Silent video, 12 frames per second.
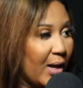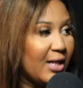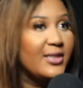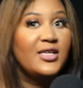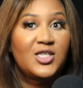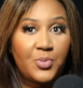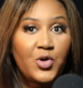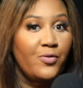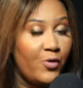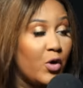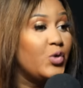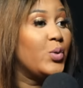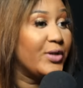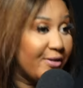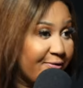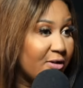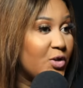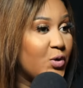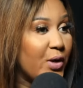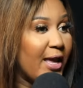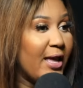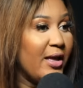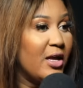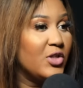well, the spirit of God will reveal to
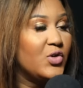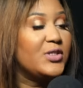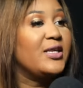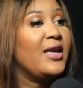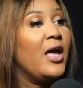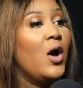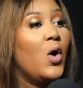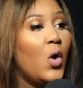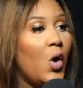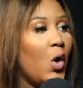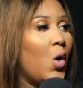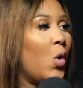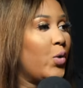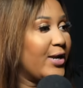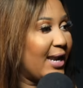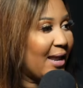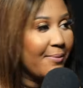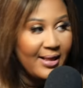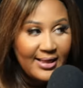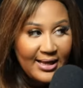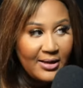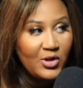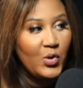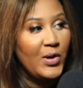her to say, oh, kuna
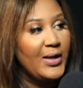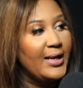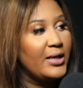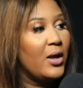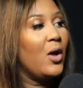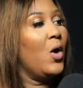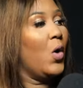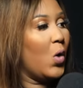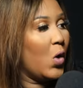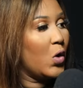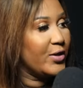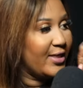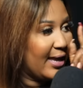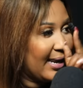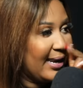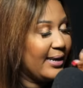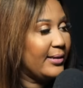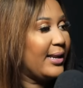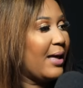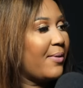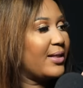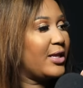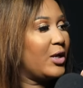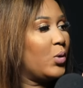labahlele nyulin. Oh, they are
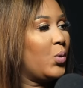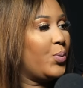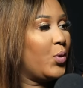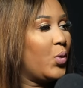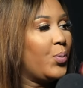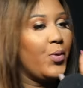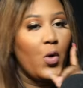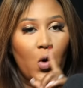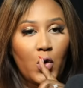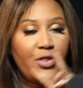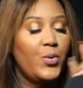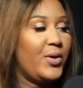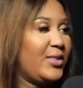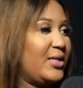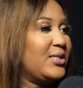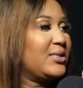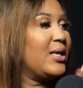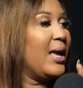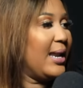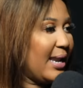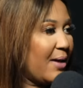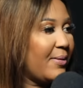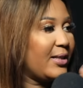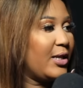labahlele kupi kupi. Oh, they were this
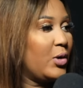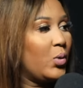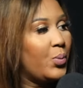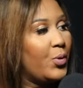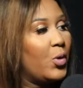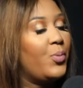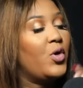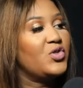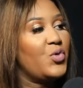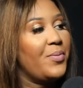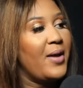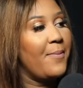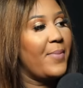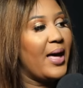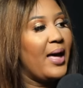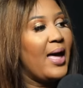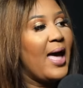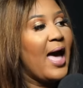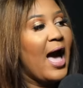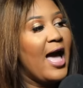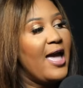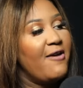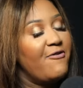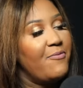labahlele kupi kupi. Because remember,
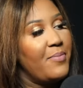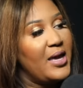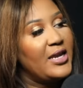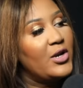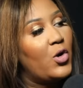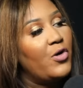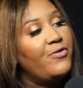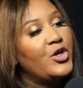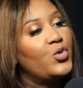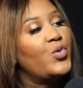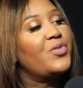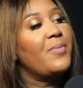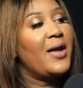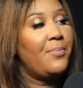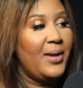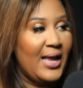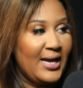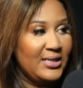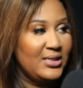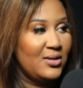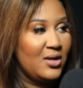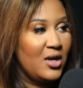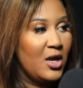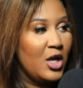I have made a covenant with my blood.
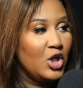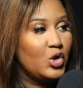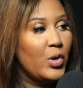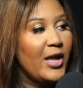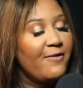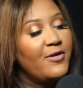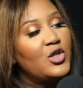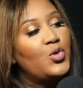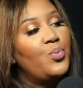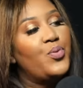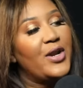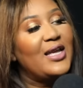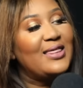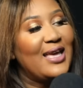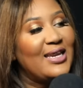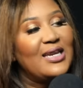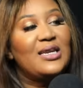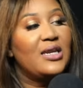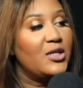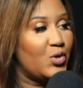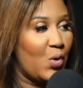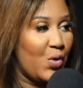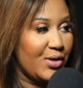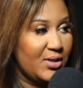So having to break that, it needs
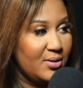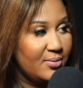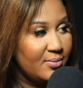God.